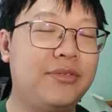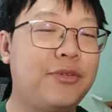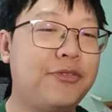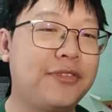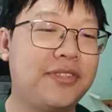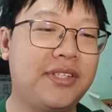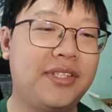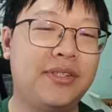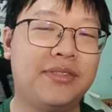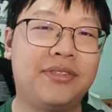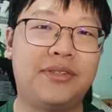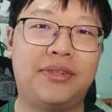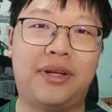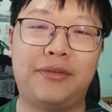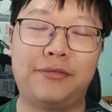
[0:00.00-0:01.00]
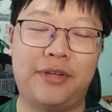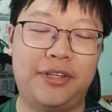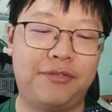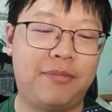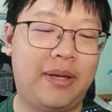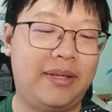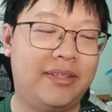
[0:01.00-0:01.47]
Professor
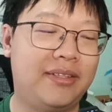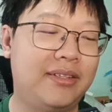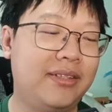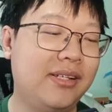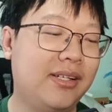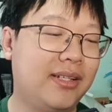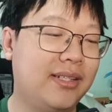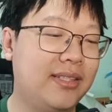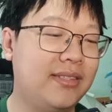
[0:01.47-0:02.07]
095 back here.